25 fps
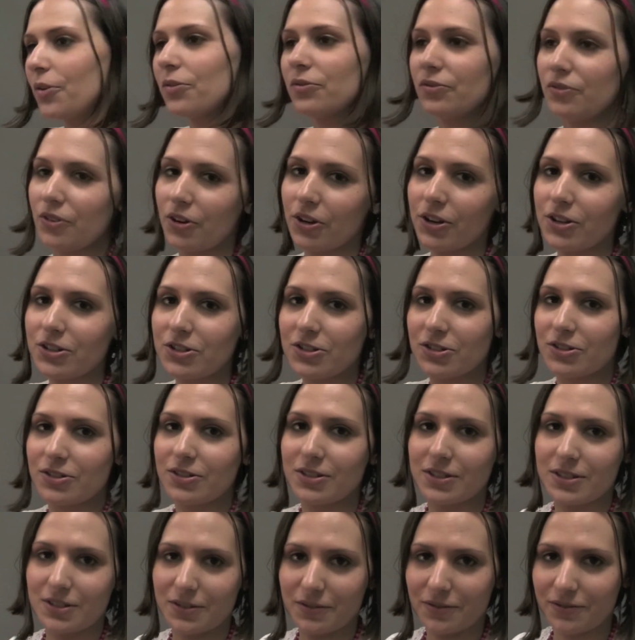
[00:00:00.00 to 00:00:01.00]
own
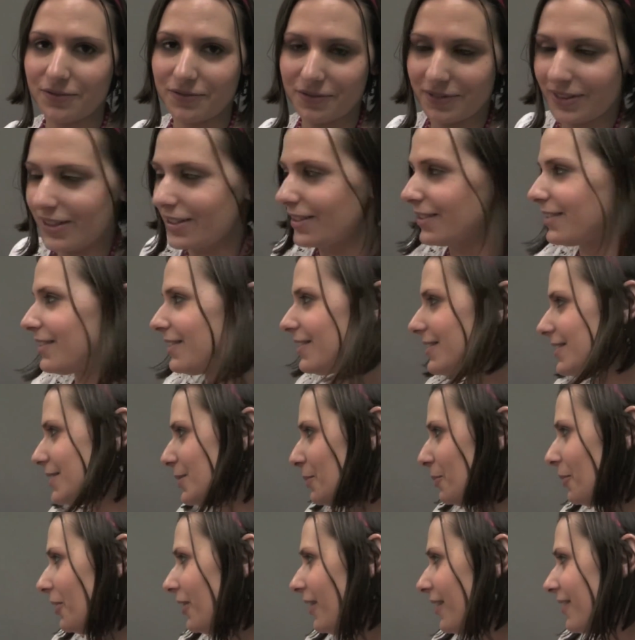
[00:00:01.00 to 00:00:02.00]
versions of the
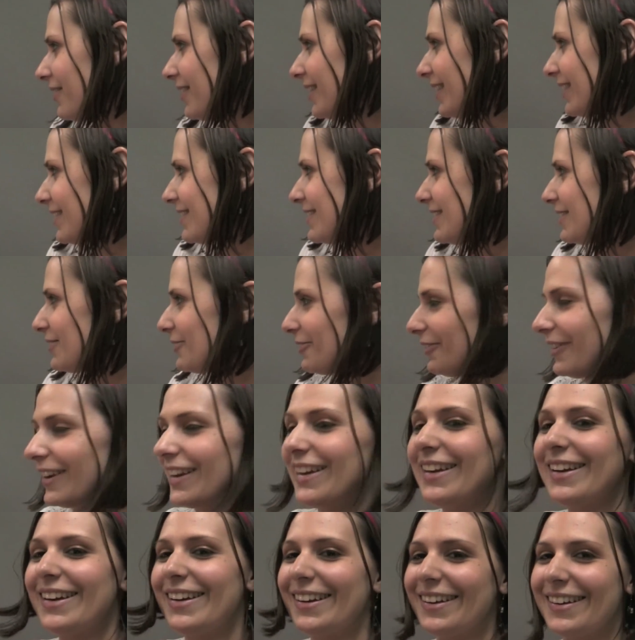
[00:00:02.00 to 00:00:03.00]
similar thing, didn't
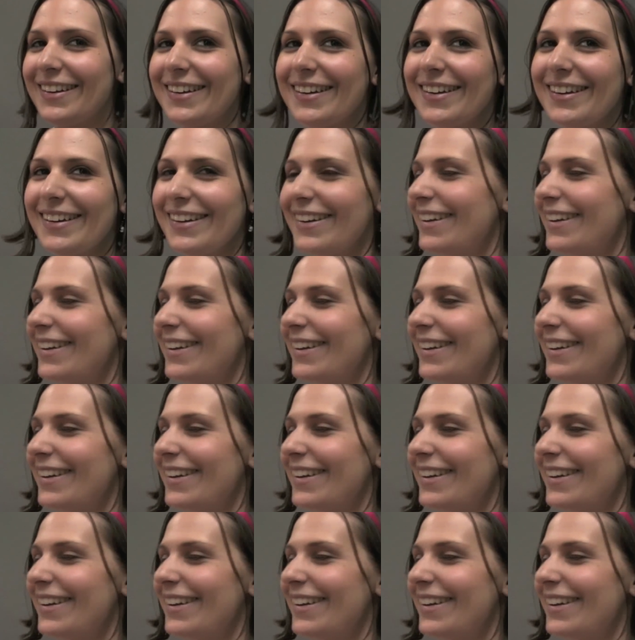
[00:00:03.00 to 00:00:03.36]
we?